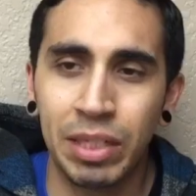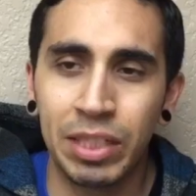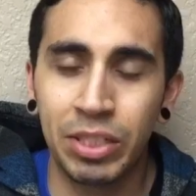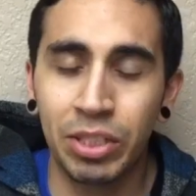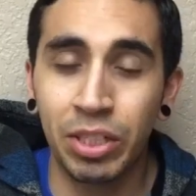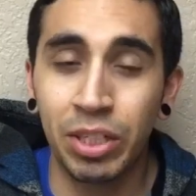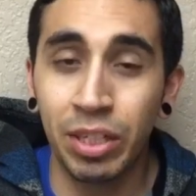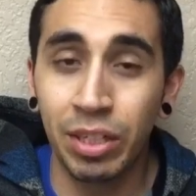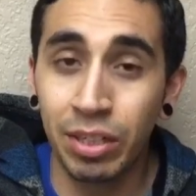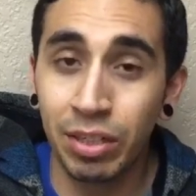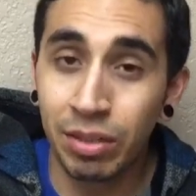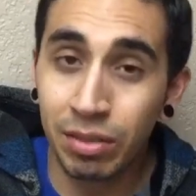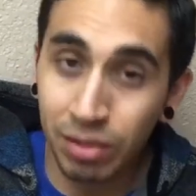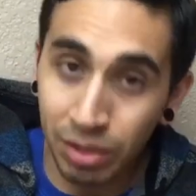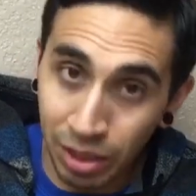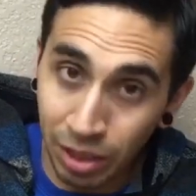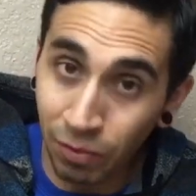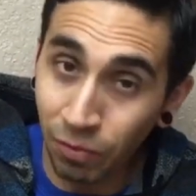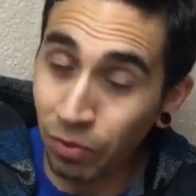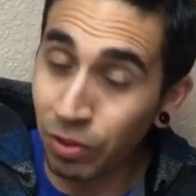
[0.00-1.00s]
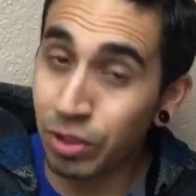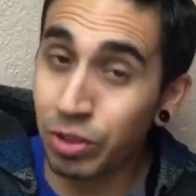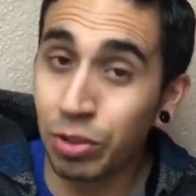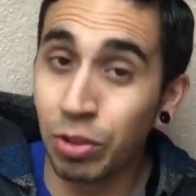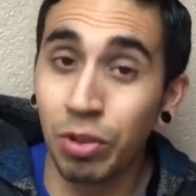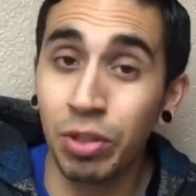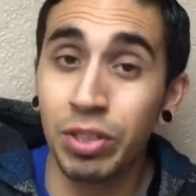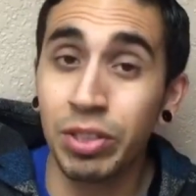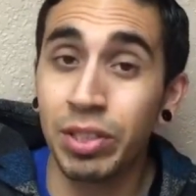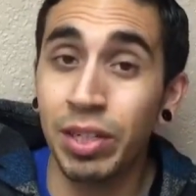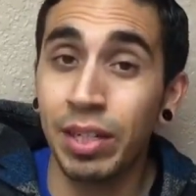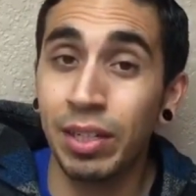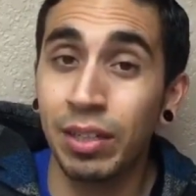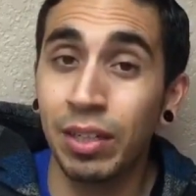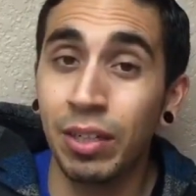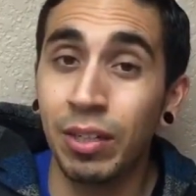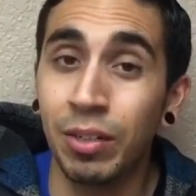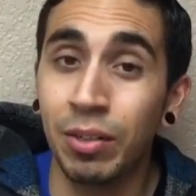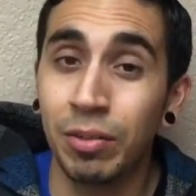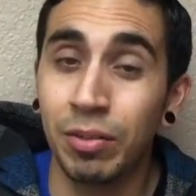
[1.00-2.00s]
it's good, good for sourcing
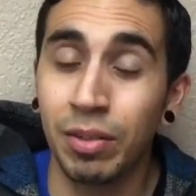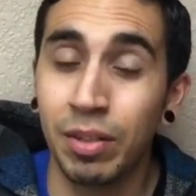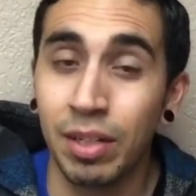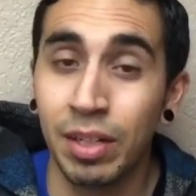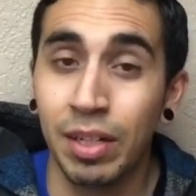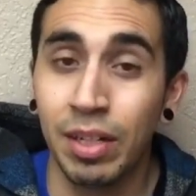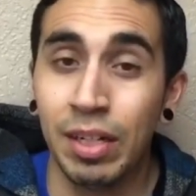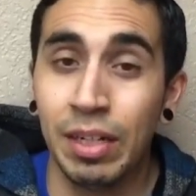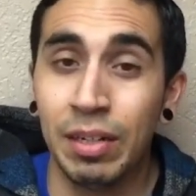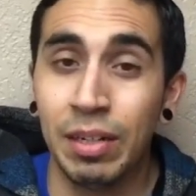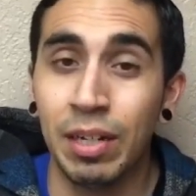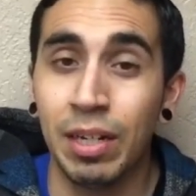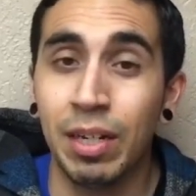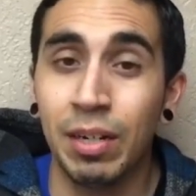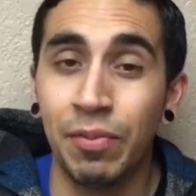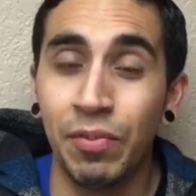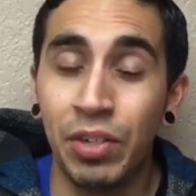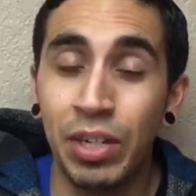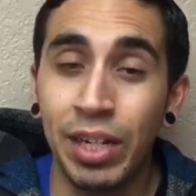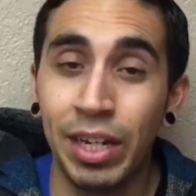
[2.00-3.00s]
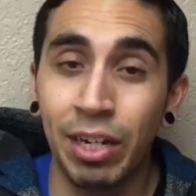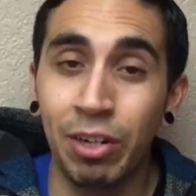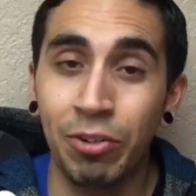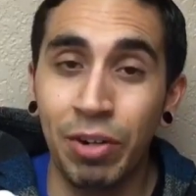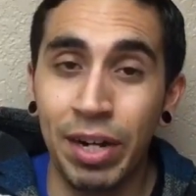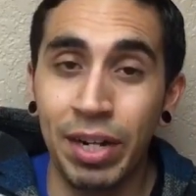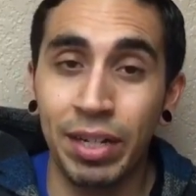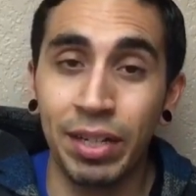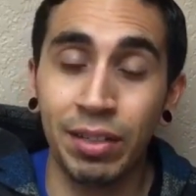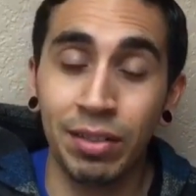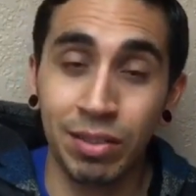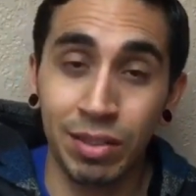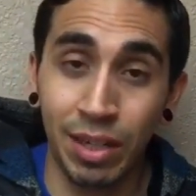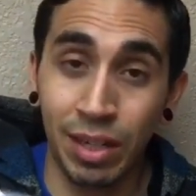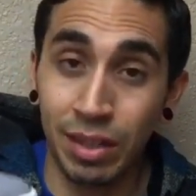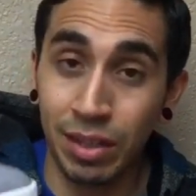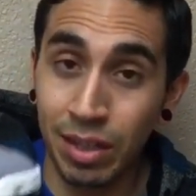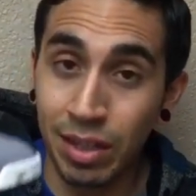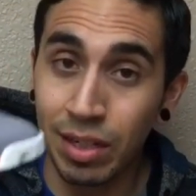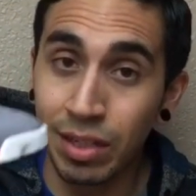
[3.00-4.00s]
though, uh, if you can get great deals
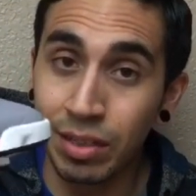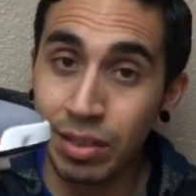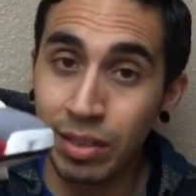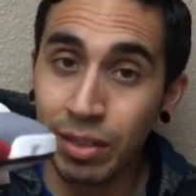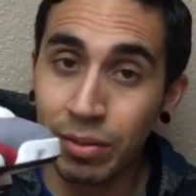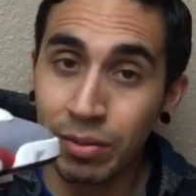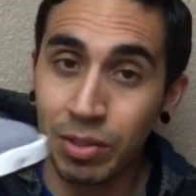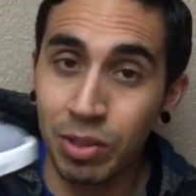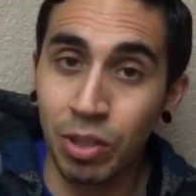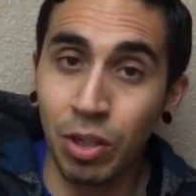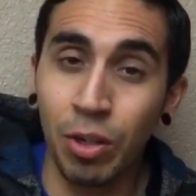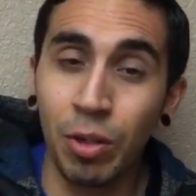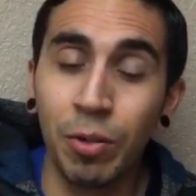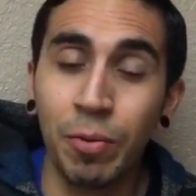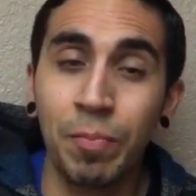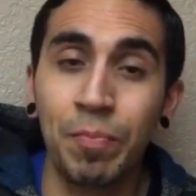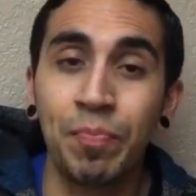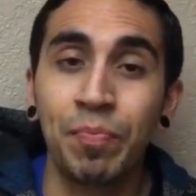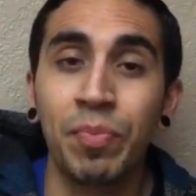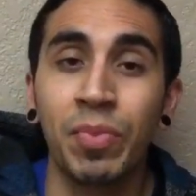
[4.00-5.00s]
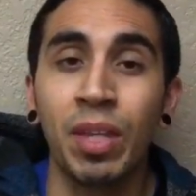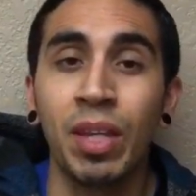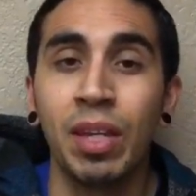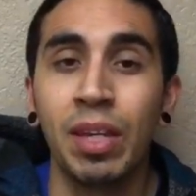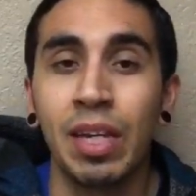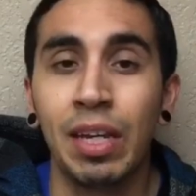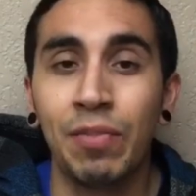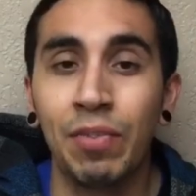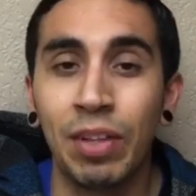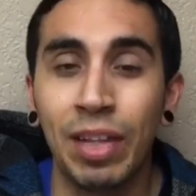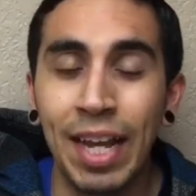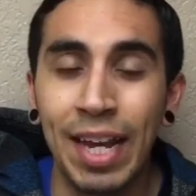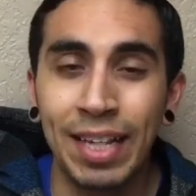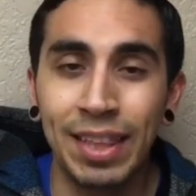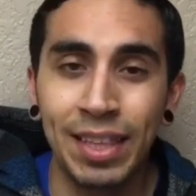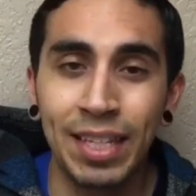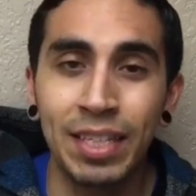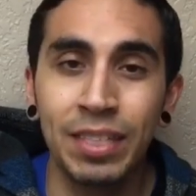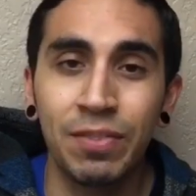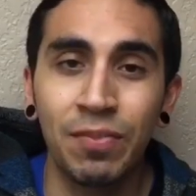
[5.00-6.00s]
like these. So if you
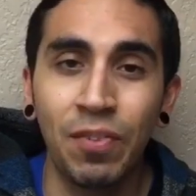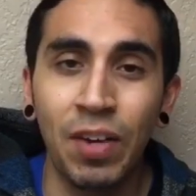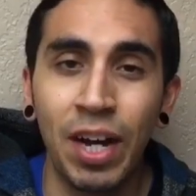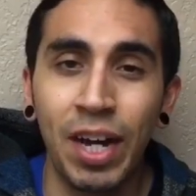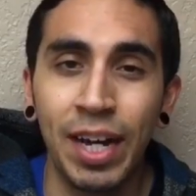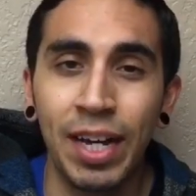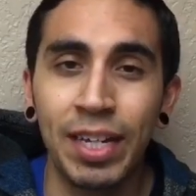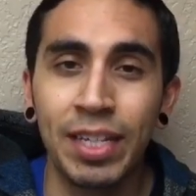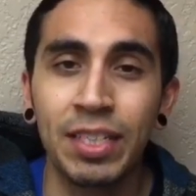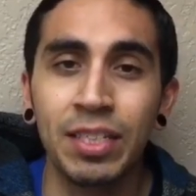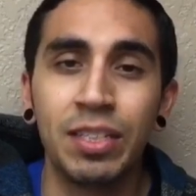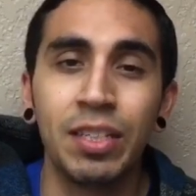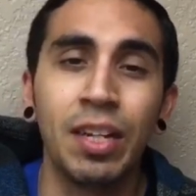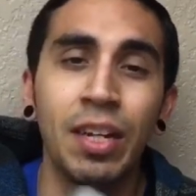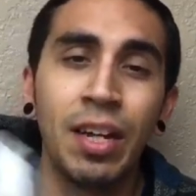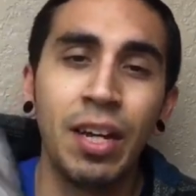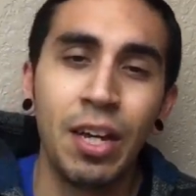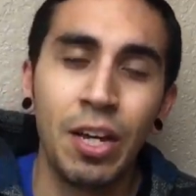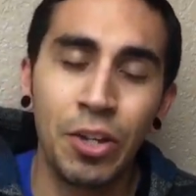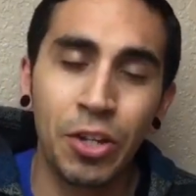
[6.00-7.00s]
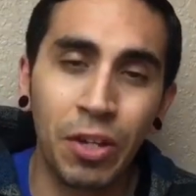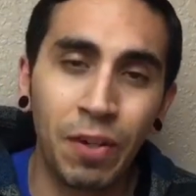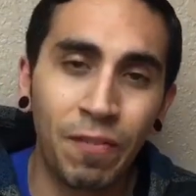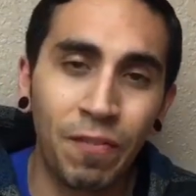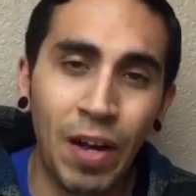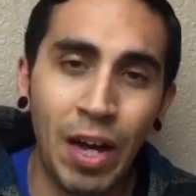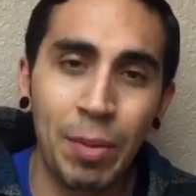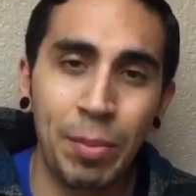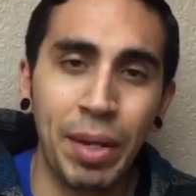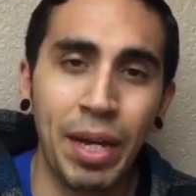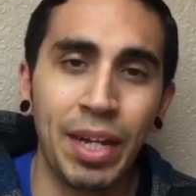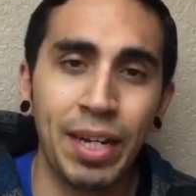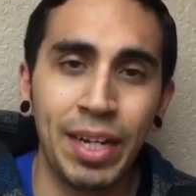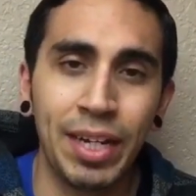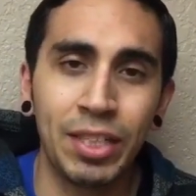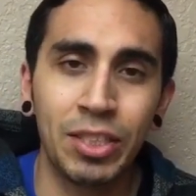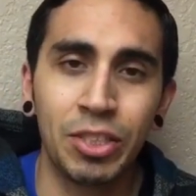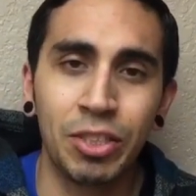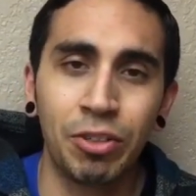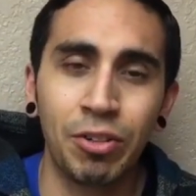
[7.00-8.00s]
like these finds, you can find me on
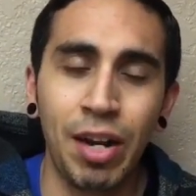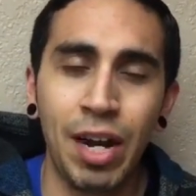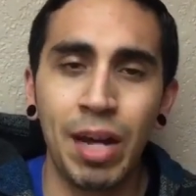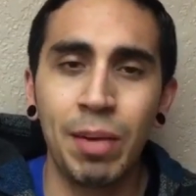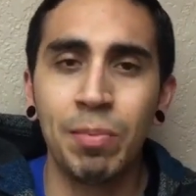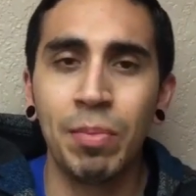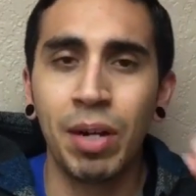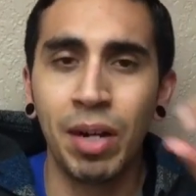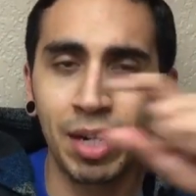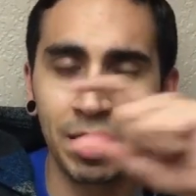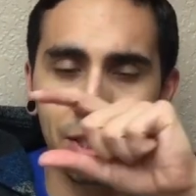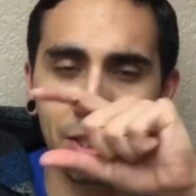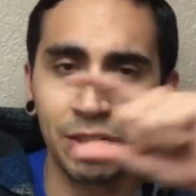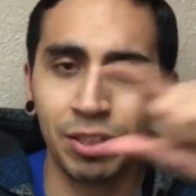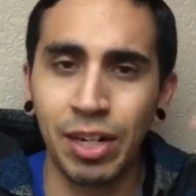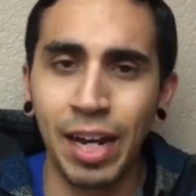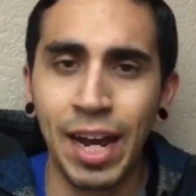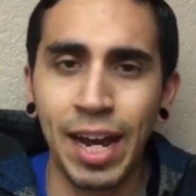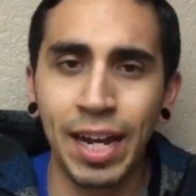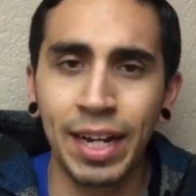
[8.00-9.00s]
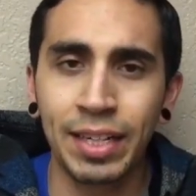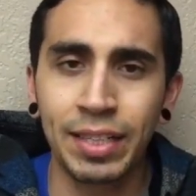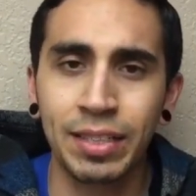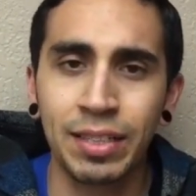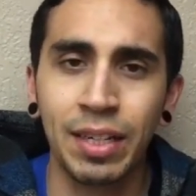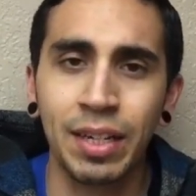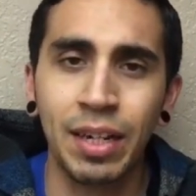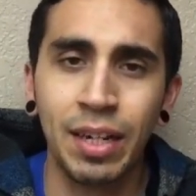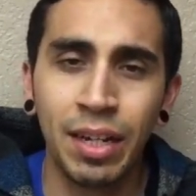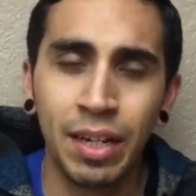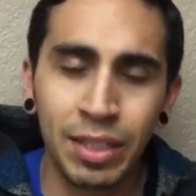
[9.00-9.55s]
Instagram, Hustler Hacks.